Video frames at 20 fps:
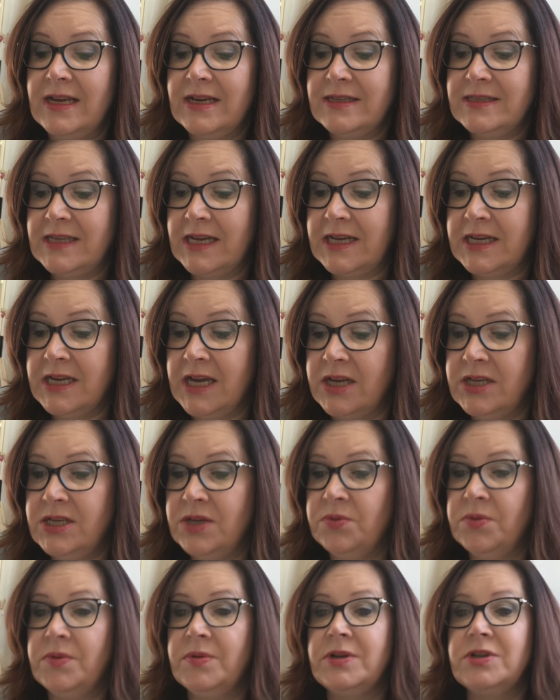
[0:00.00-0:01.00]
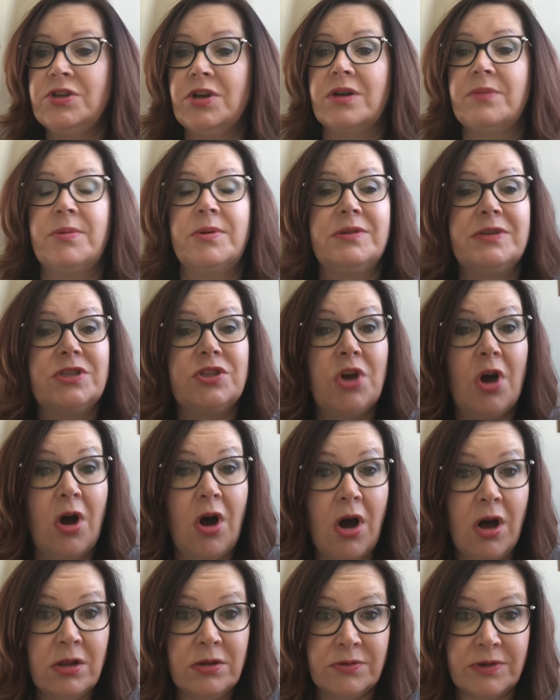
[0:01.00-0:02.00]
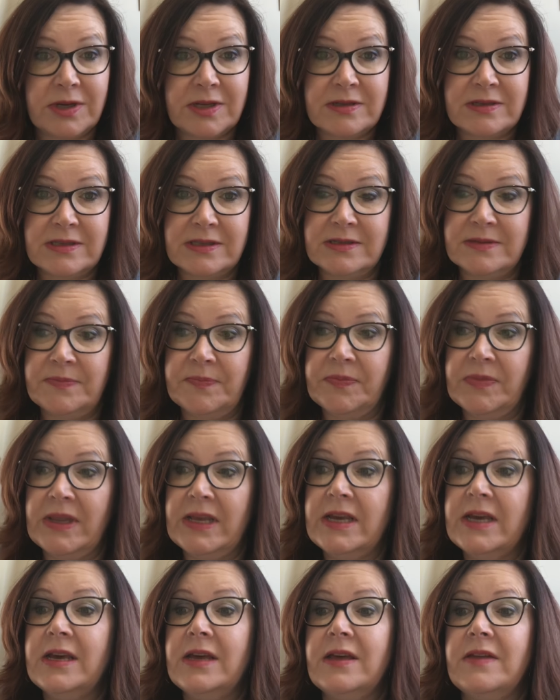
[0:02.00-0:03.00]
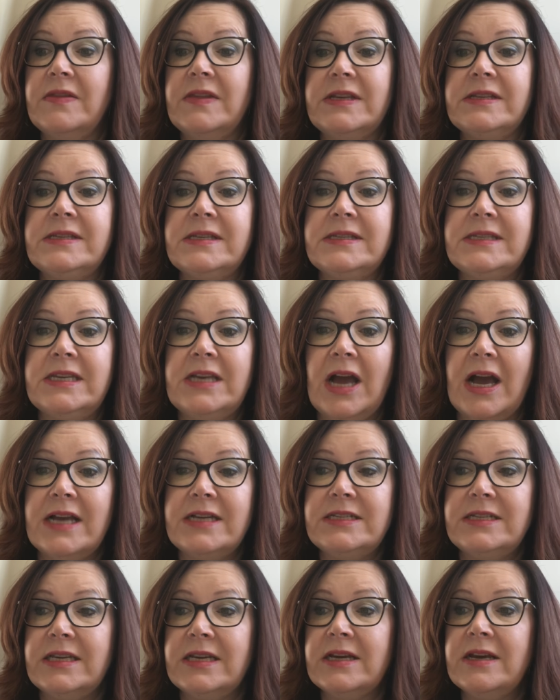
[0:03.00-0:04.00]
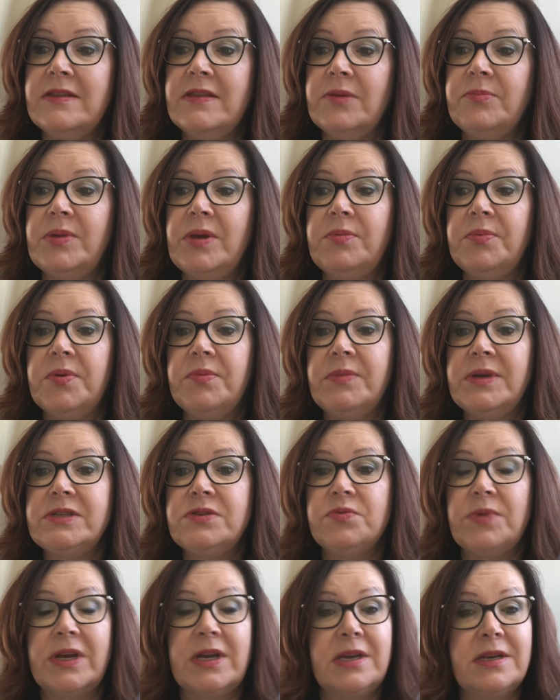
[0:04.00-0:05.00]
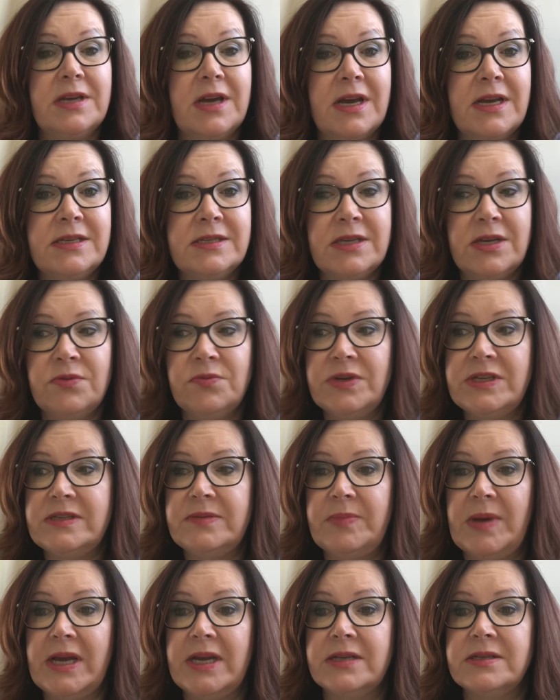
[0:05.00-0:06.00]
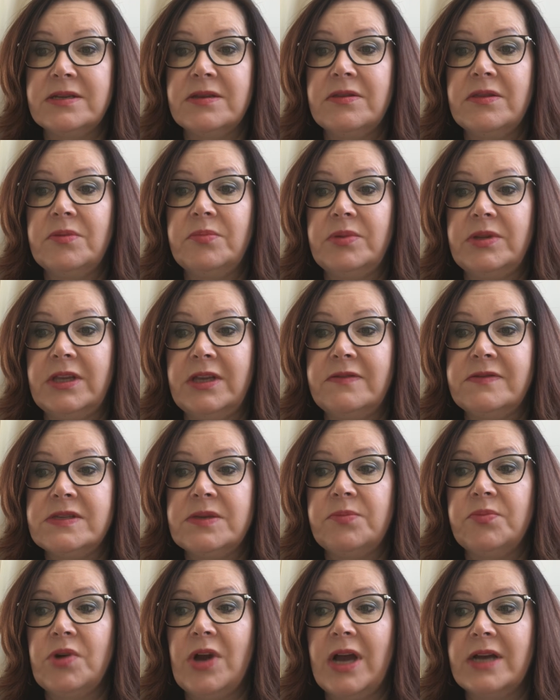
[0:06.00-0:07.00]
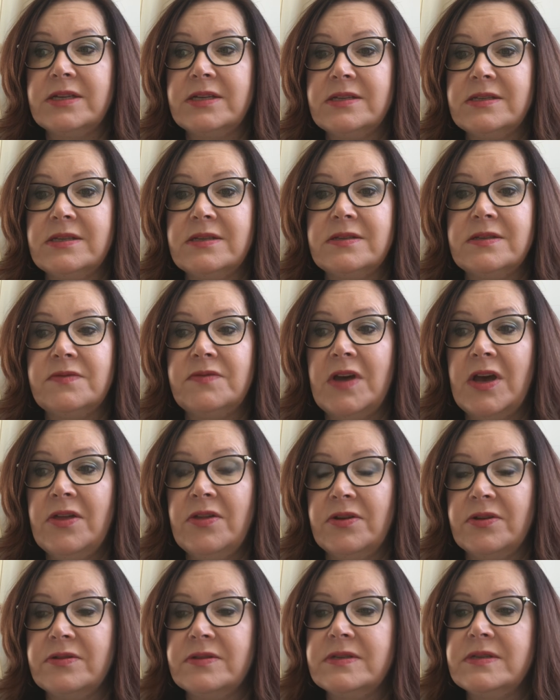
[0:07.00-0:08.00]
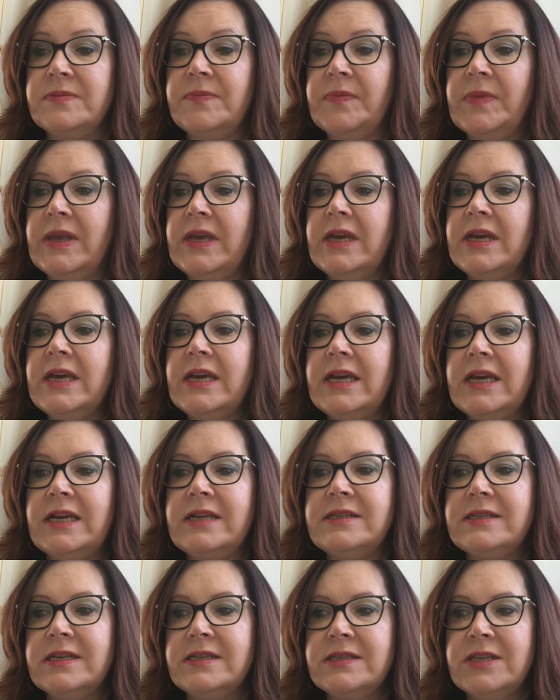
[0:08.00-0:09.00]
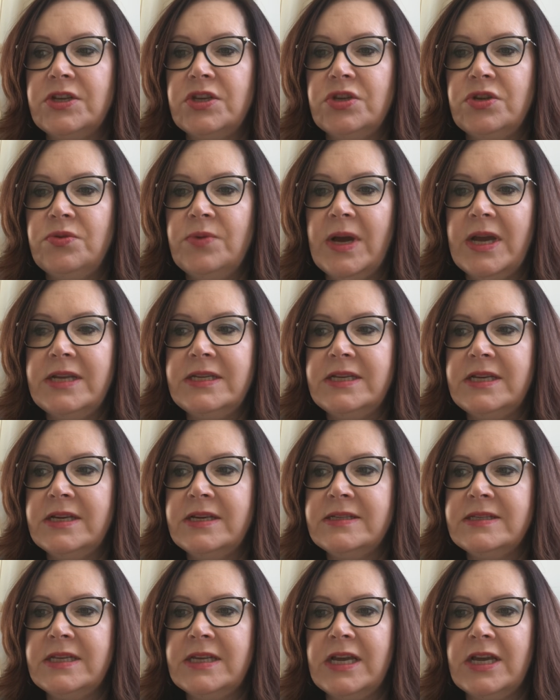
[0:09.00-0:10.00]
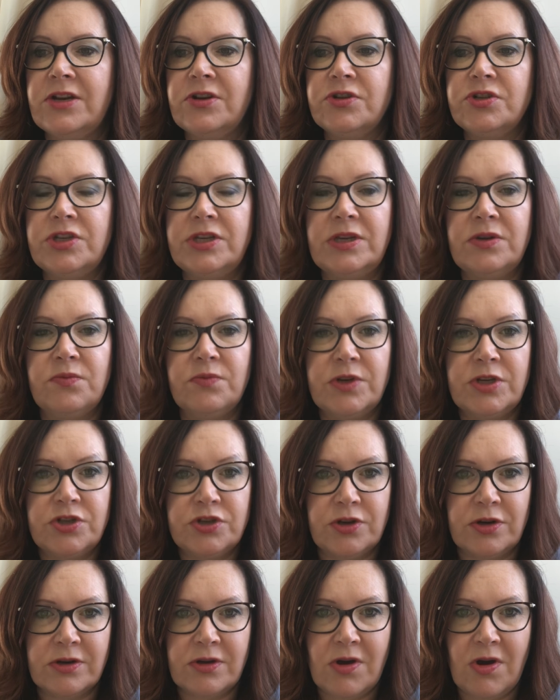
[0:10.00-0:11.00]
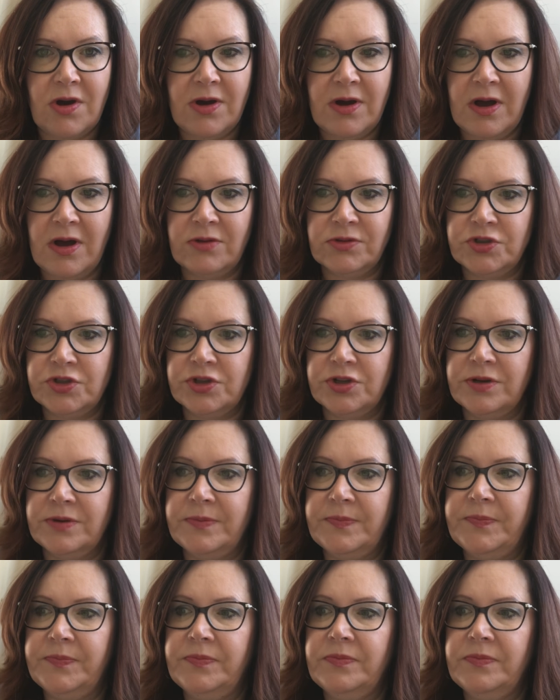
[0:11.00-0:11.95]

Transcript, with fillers: Second idea we want to talk about is tolerance. And this is the idea that people must recognize and respect the beliefs and practices of others. It says that new ideas and energy enrich our culture.